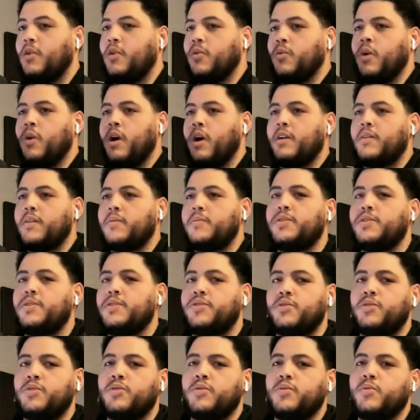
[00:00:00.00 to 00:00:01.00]
Walk me
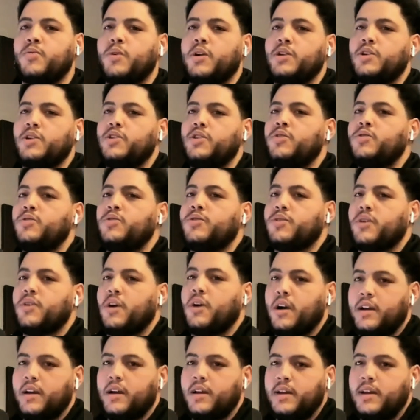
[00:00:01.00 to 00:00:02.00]
through what you
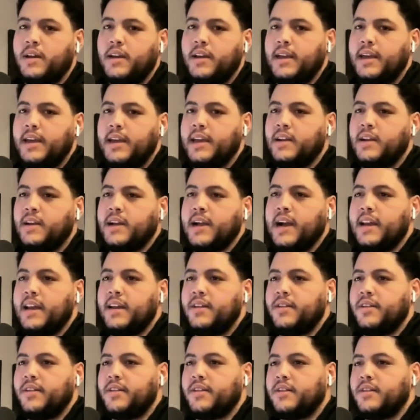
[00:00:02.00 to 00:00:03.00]
thought and kind
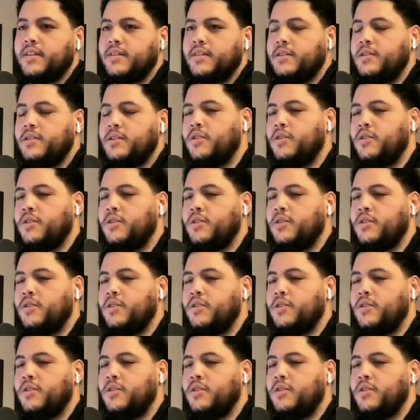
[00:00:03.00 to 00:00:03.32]
of the